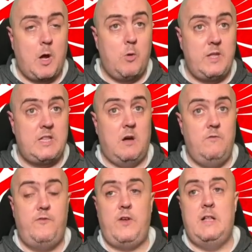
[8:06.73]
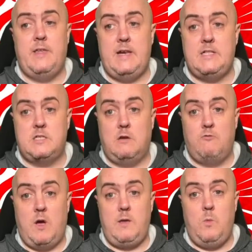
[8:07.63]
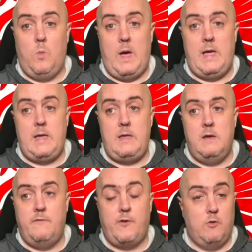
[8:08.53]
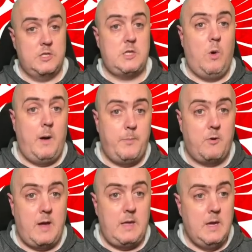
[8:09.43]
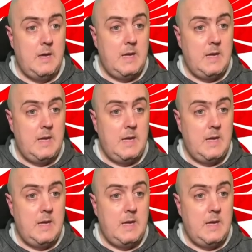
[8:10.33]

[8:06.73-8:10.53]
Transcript: or we don't feel that it's the right way for us to operate.